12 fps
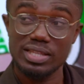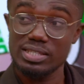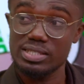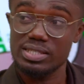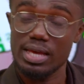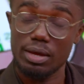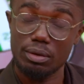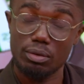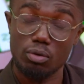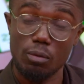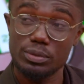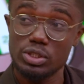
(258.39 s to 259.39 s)
this is a
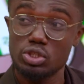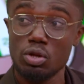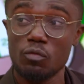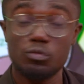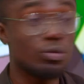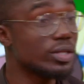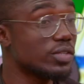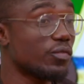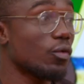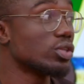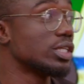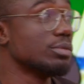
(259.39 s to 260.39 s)
competition of
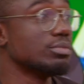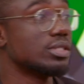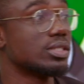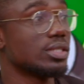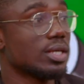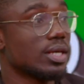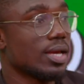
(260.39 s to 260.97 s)
24 teams.